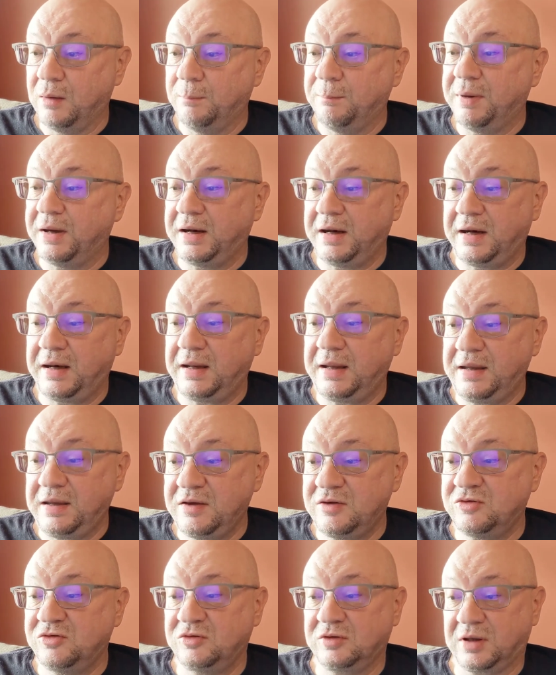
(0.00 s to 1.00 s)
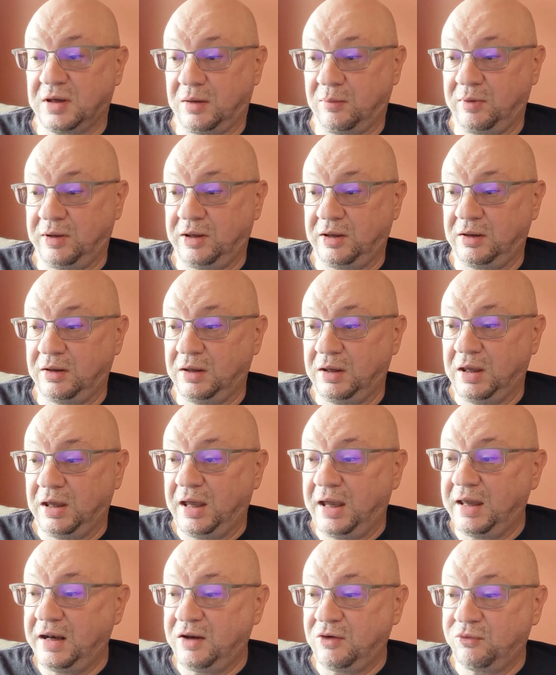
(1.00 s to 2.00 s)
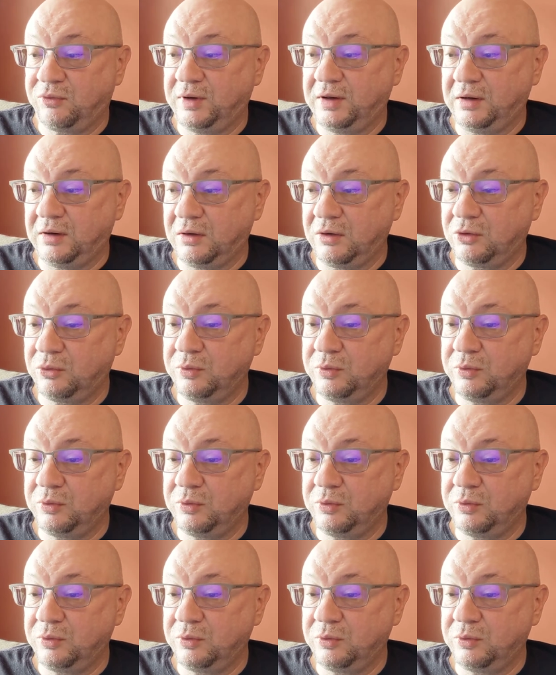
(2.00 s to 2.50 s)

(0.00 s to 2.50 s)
but it is coming, and if we look